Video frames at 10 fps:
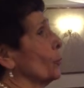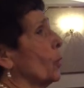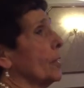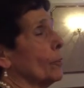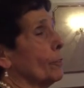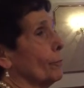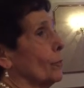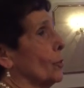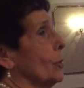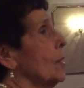you're
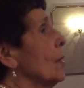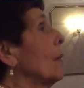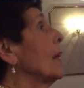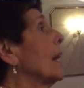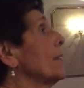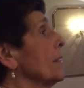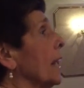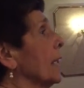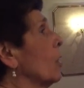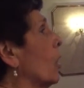wonderful. I
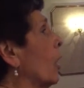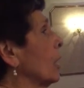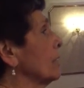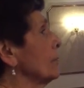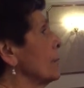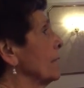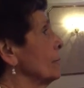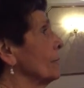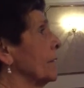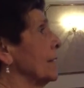thank all of my
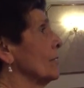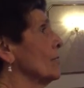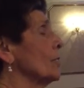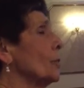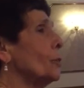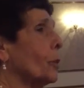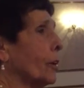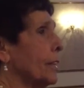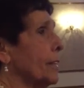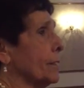friends who
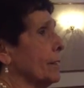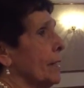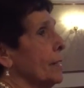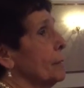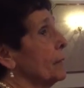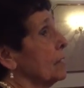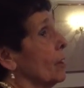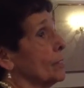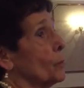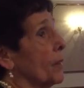are here
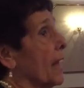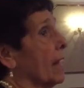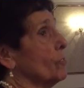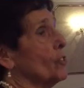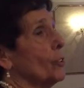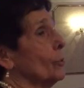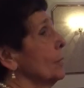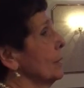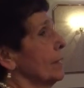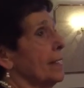because without you,
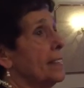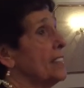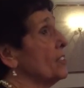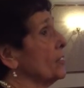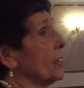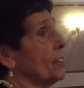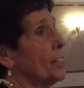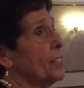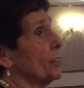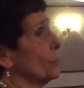these 30
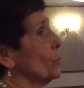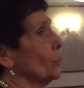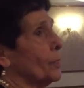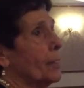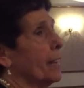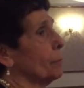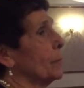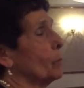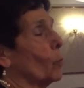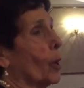years wouldn't have
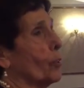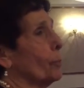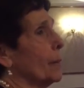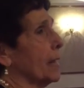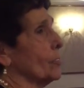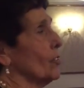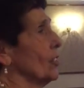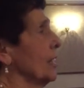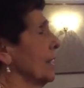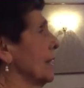been worth much.